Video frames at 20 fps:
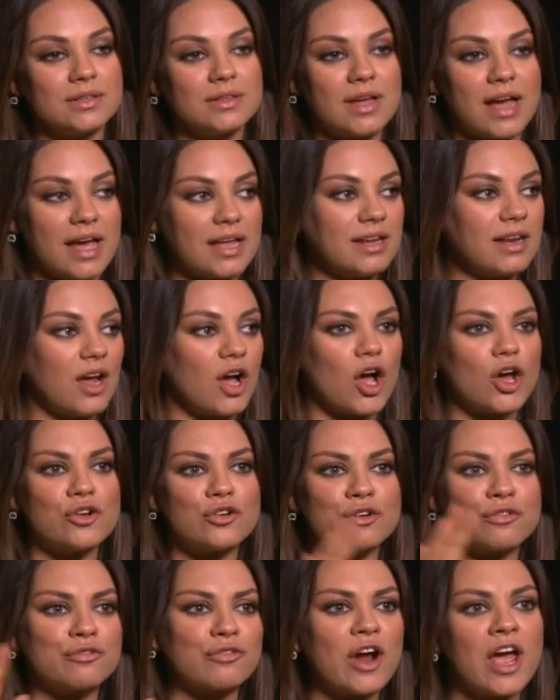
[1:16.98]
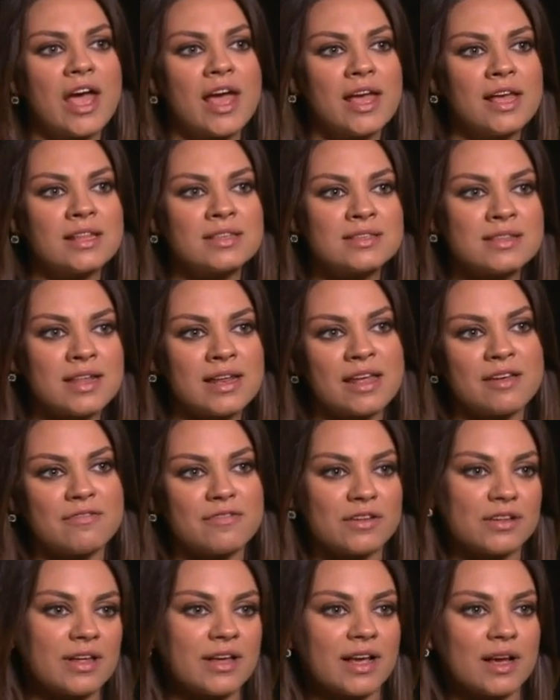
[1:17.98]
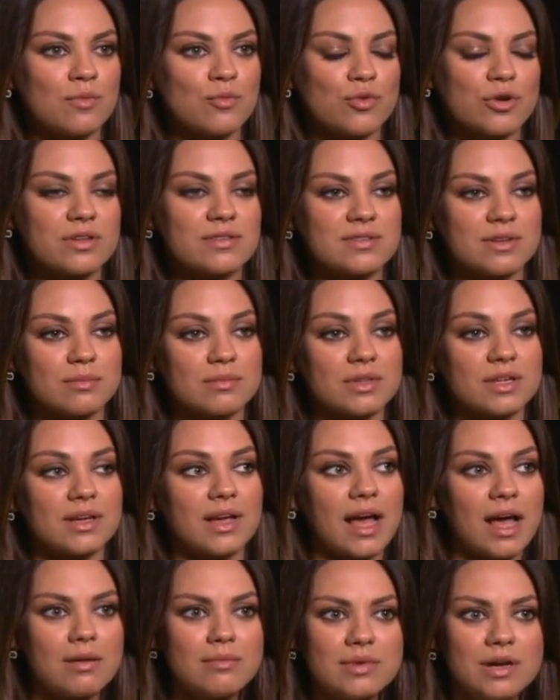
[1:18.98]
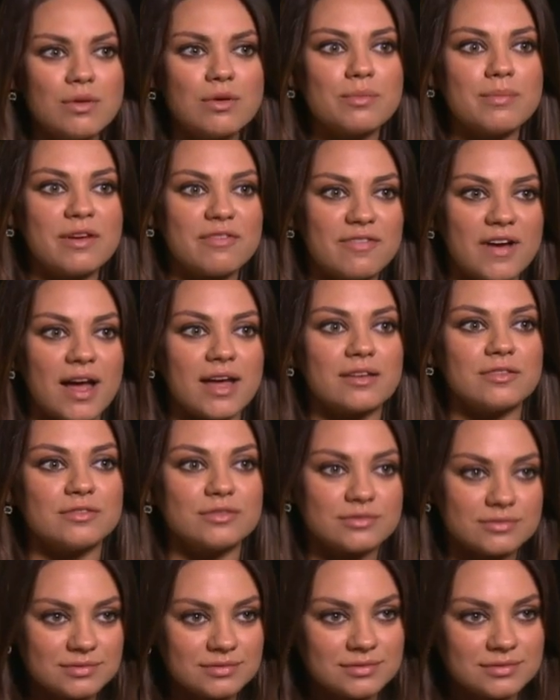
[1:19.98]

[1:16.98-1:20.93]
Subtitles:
I need 100 friends, and then I feel like I'm worth something. I'm good with my 5.